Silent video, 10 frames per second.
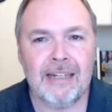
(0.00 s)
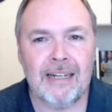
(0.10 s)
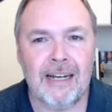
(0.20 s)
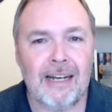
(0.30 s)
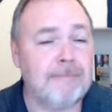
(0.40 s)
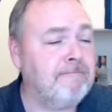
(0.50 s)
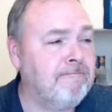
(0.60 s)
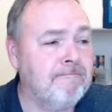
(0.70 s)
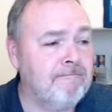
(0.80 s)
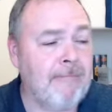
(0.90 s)
Uh,
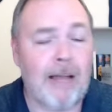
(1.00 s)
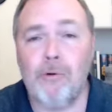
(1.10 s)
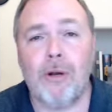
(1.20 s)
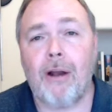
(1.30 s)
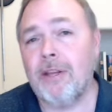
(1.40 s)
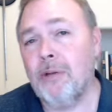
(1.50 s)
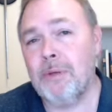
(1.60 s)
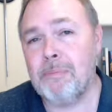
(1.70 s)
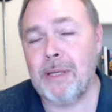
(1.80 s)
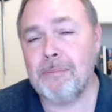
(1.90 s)
I won't argue
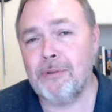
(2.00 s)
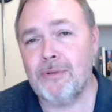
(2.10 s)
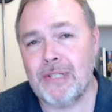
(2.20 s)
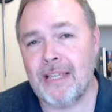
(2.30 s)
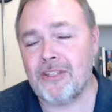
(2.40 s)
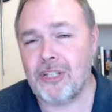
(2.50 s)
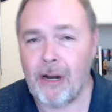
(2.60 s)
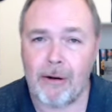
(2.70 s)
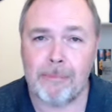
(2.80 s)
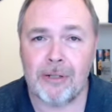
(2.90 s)
with people who say the
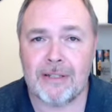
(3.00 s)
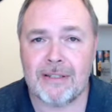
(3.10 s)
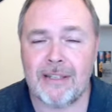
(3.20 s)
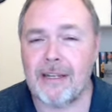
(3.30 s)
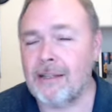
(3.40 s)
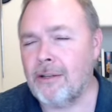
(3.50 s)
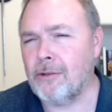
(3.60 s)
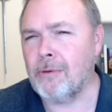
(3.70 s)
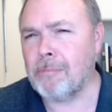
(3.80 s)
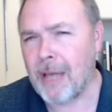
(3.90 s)
Shannara books get a
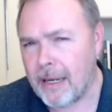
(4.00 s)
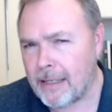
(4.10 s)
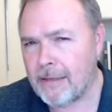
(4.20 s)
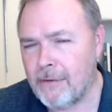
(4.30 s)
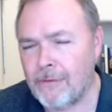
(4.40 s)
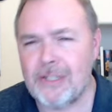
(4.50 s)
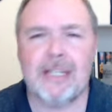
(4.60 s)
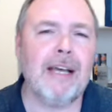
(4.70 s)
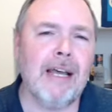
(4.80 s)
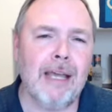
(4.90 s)
little repetitive over
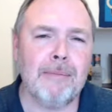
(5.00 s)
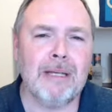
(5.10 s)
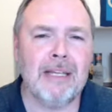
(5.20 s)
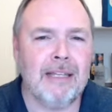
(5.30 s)
time,